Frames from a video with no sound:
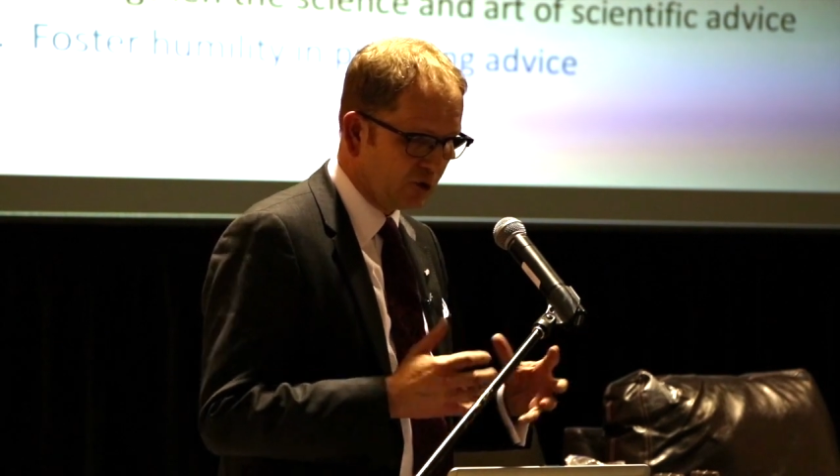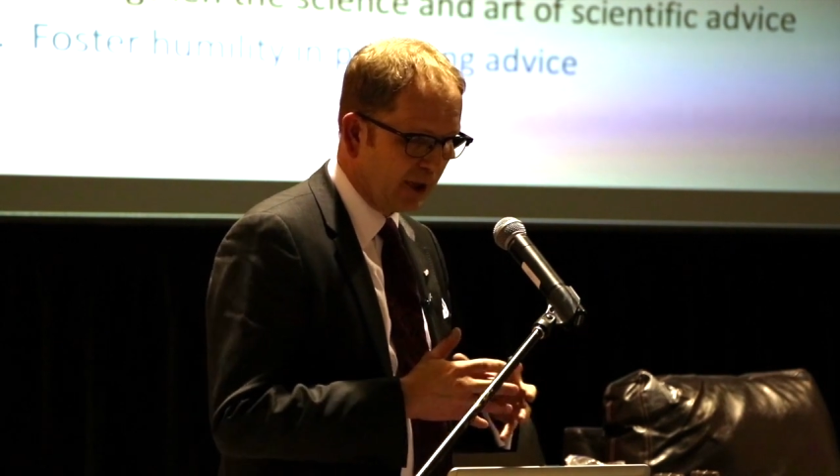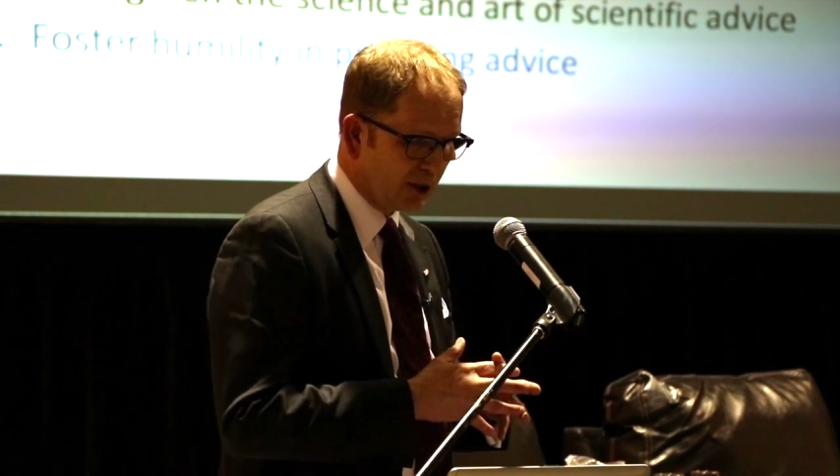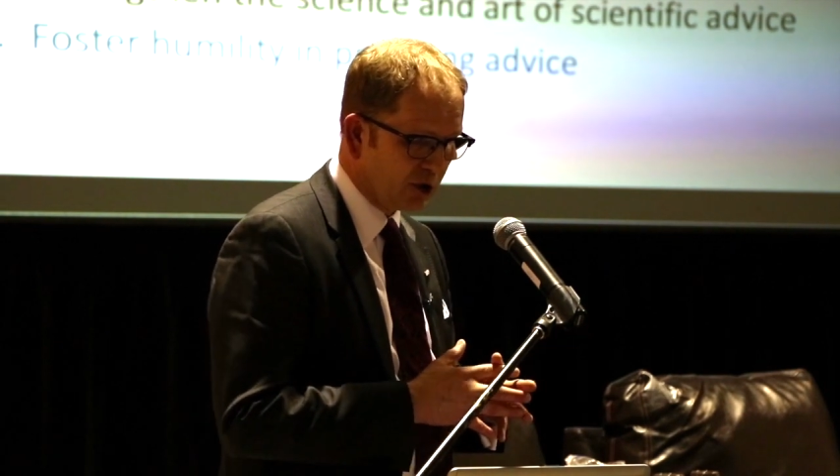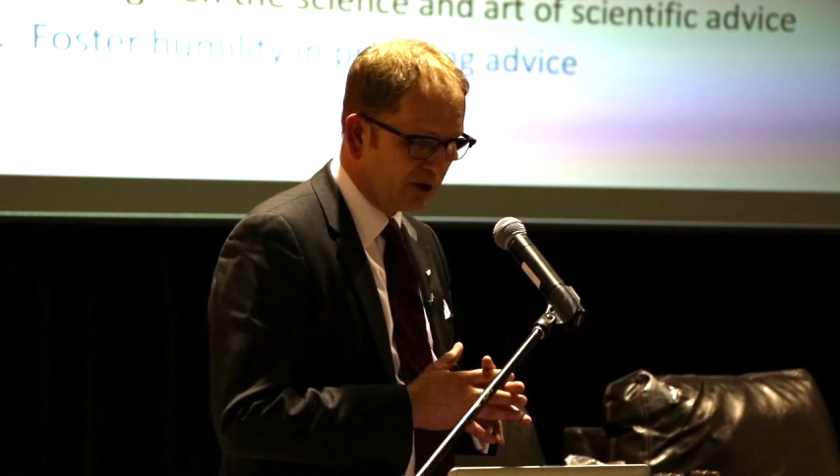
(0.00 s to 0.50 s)

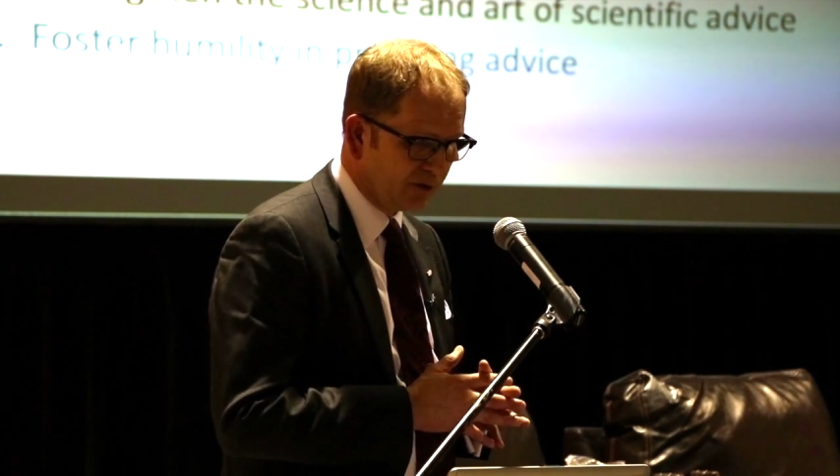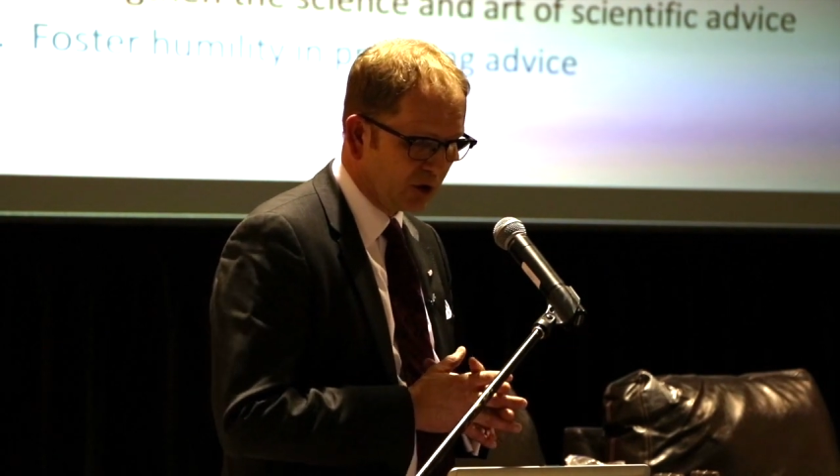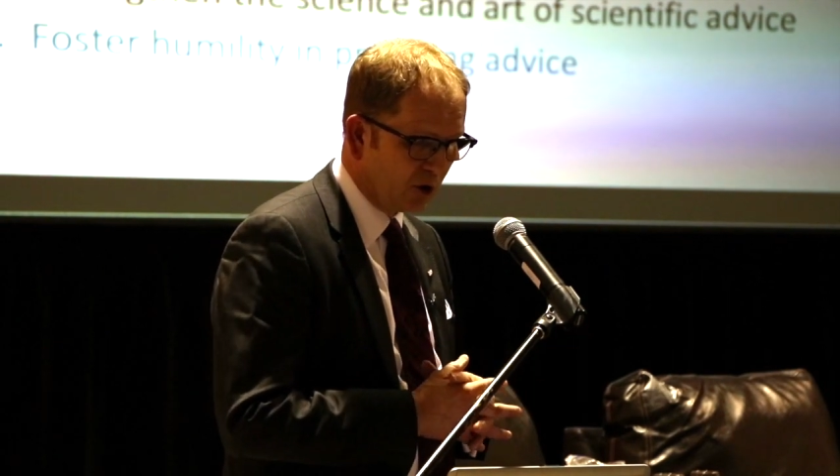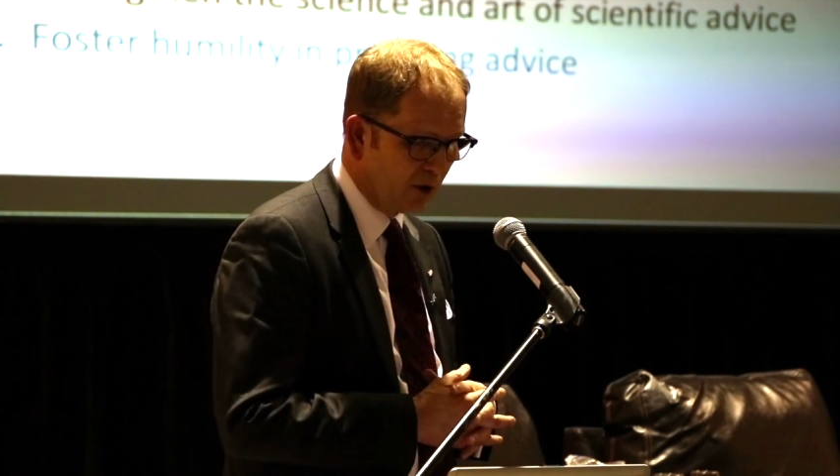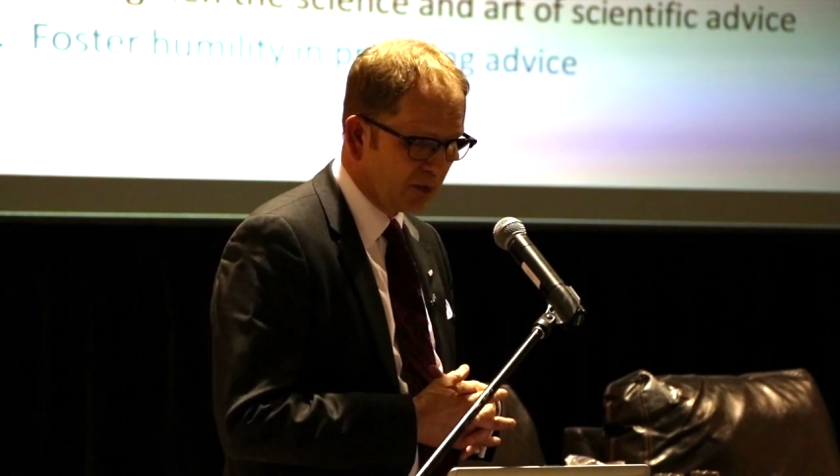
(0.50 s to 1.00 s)
tragedy of
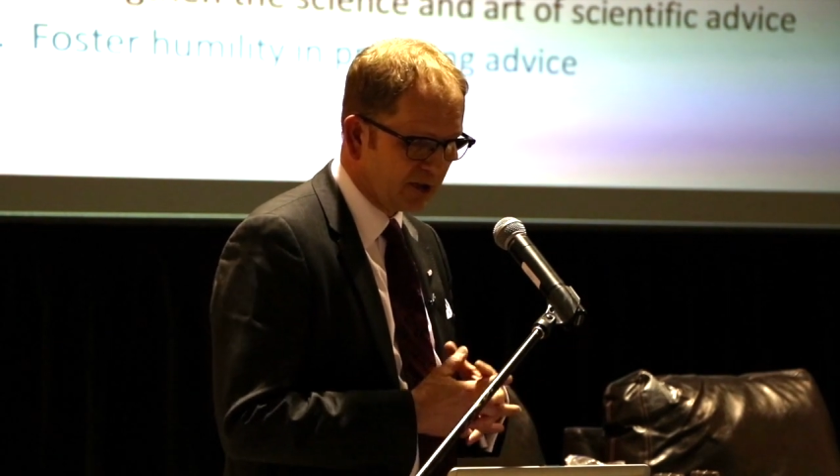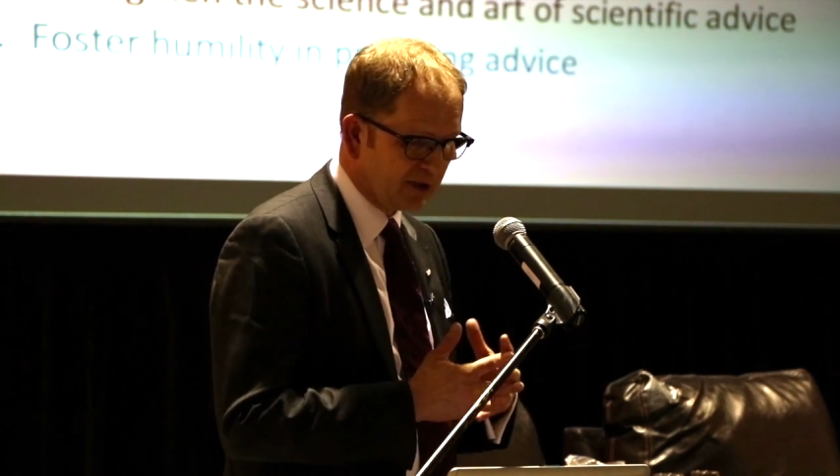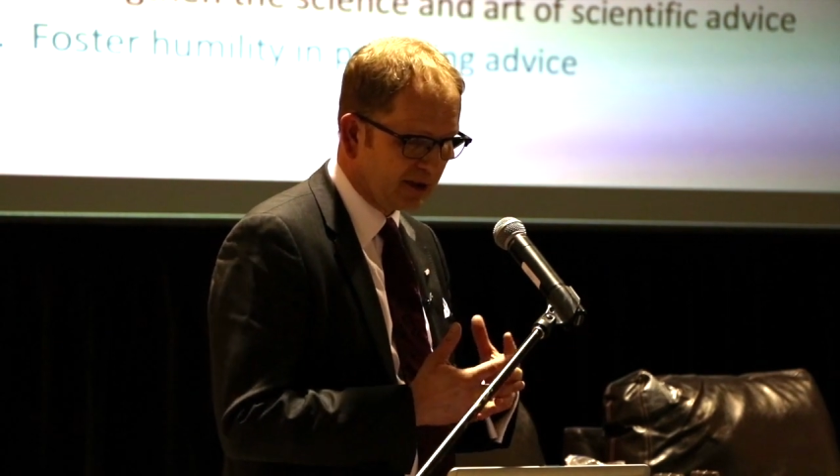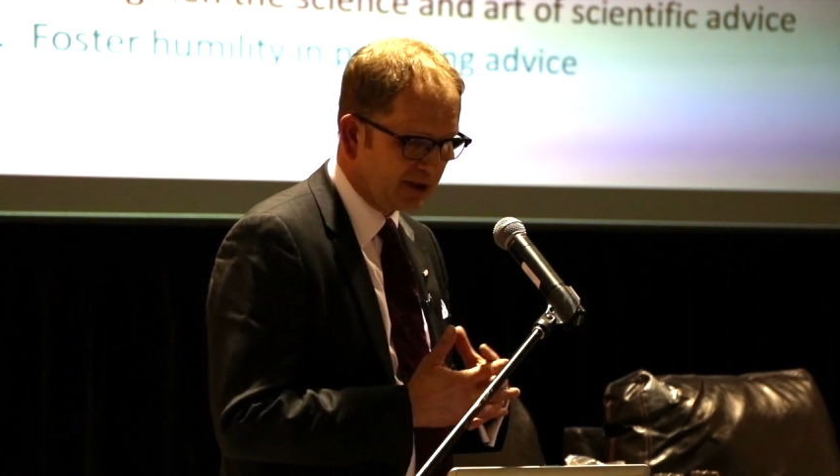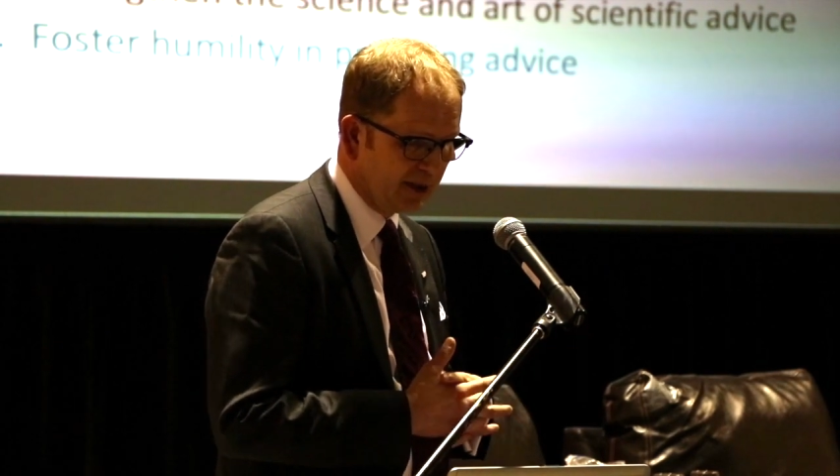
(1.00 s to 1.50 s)
the
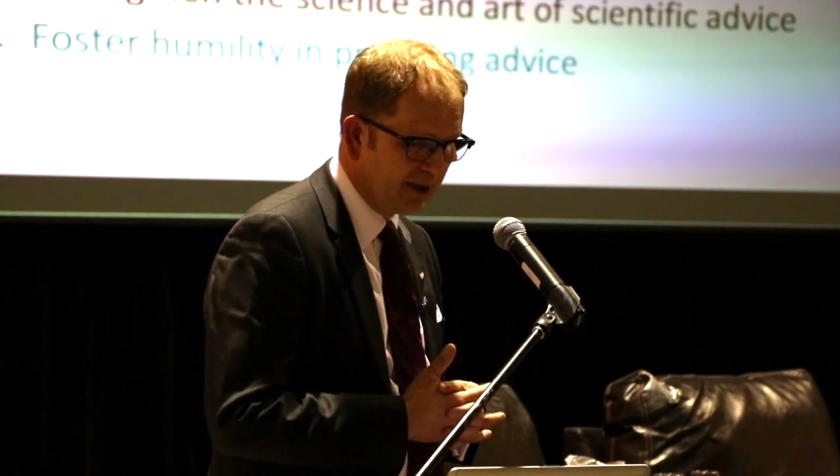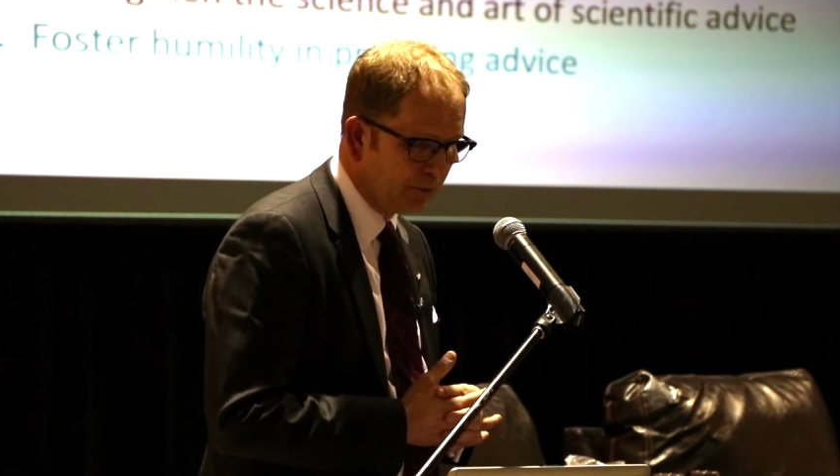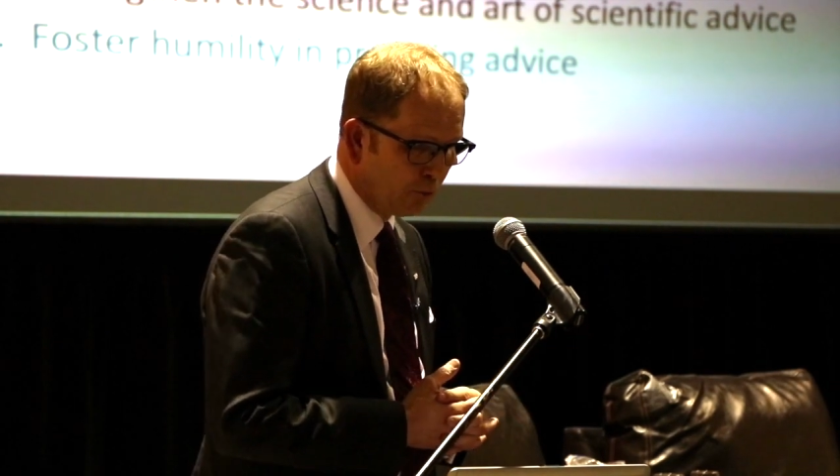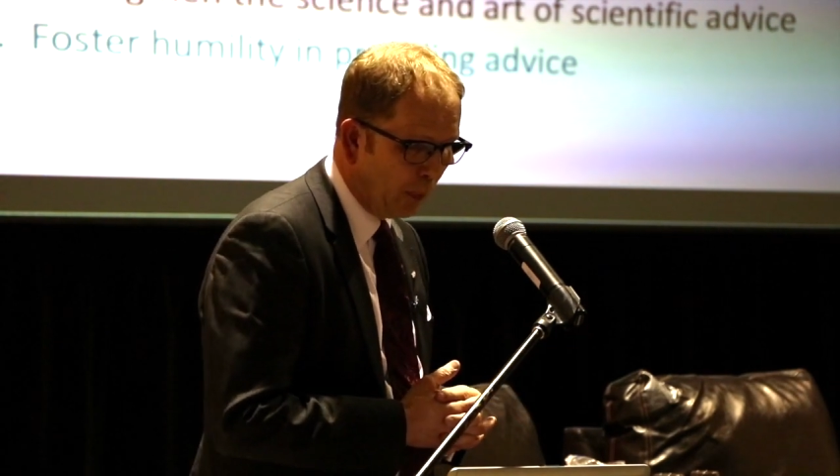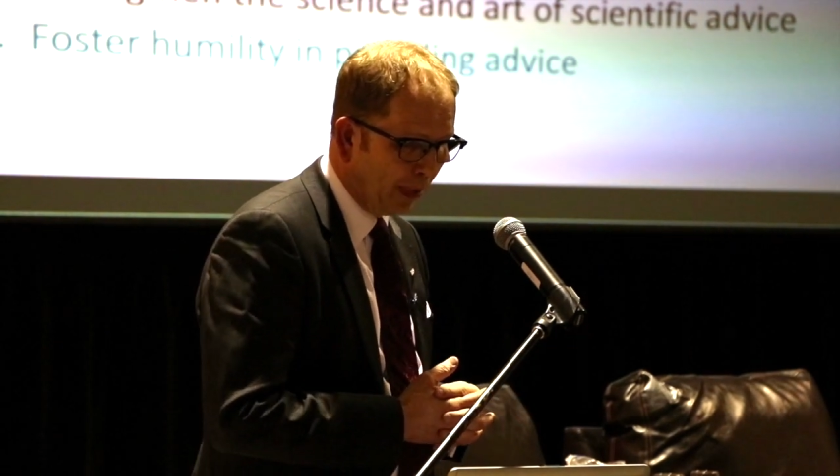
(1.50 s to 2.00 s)
commons and
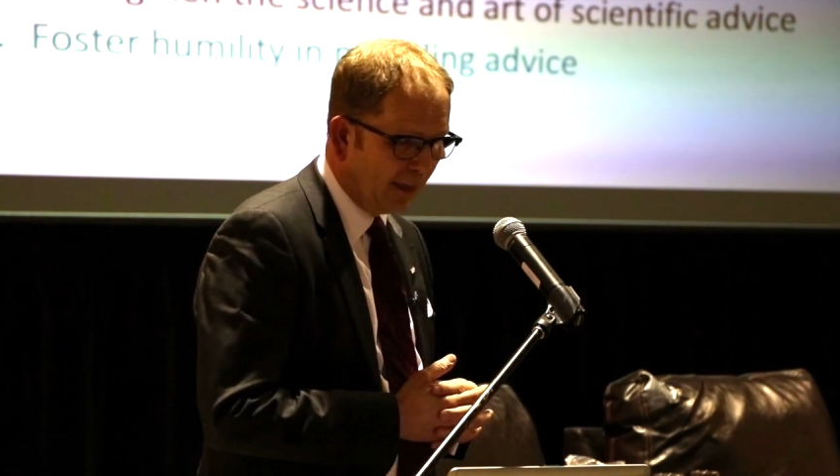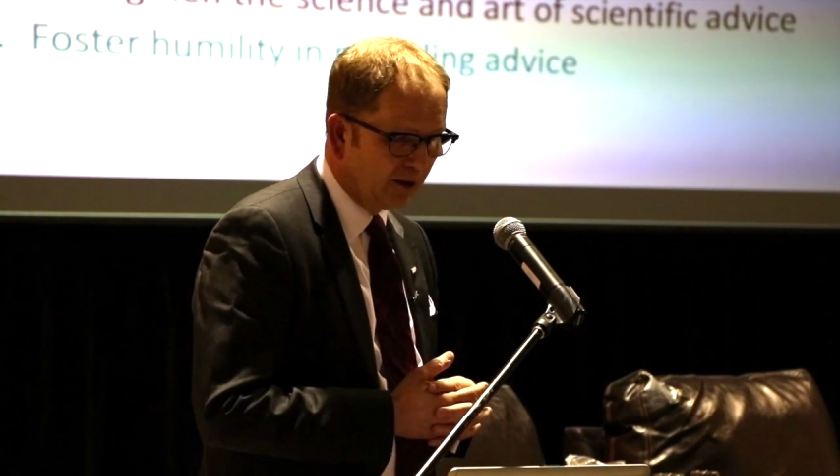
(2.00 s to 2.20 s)
key